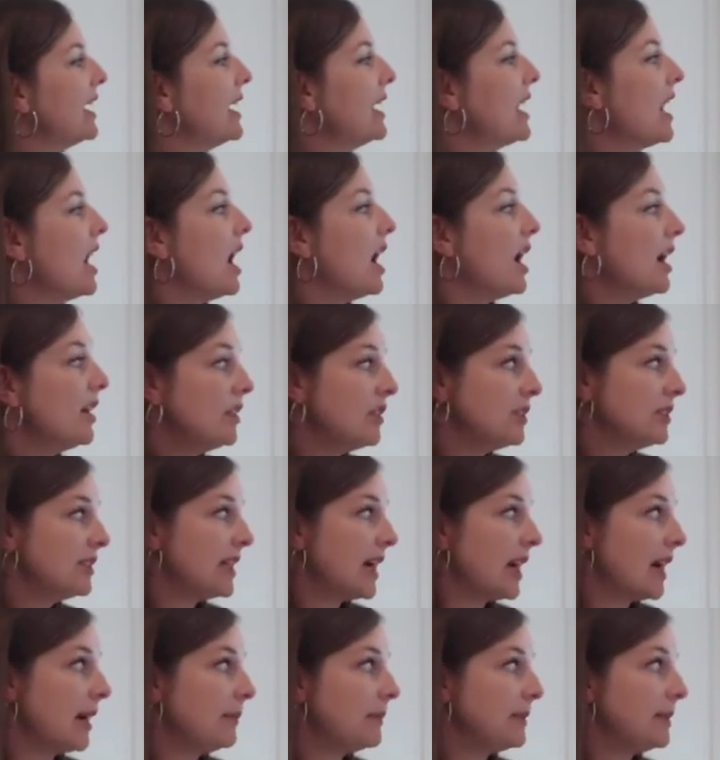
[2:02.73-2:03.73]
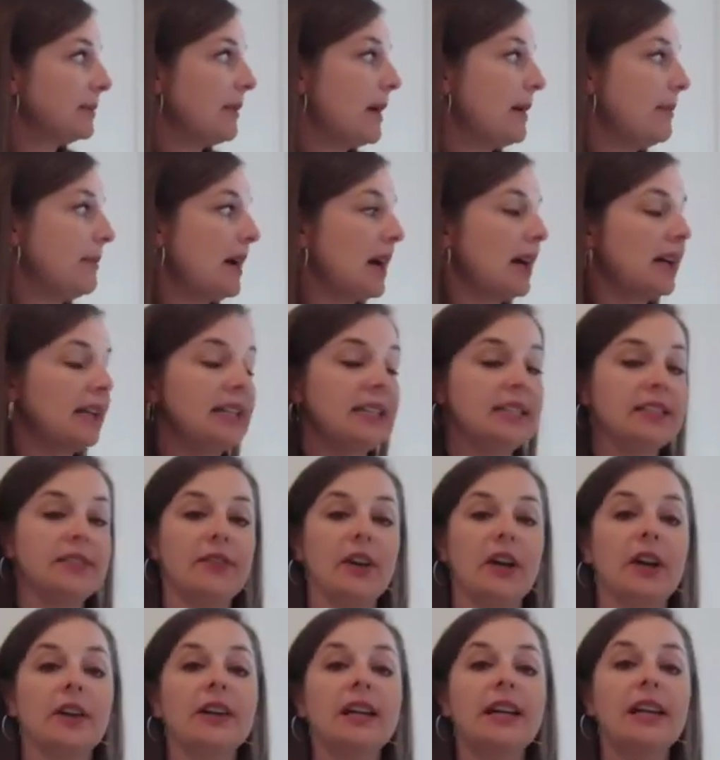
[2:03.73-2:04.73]
Other times my body is
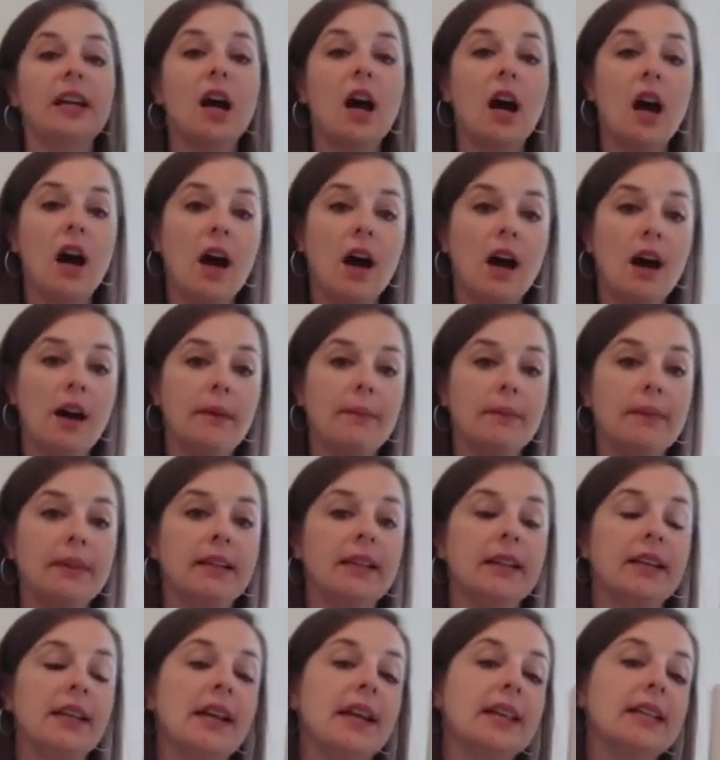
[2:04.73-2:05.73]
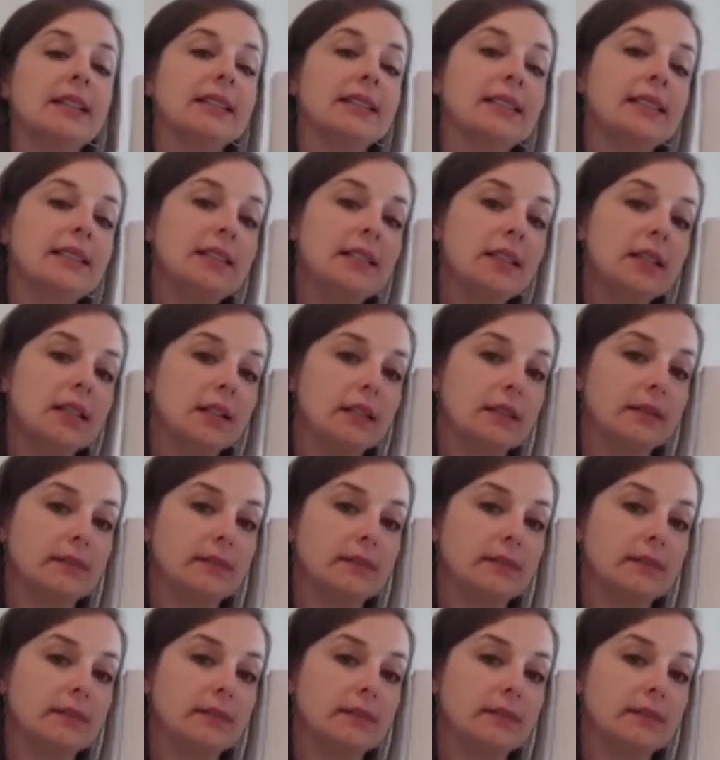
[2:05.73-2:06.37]
very calm and still.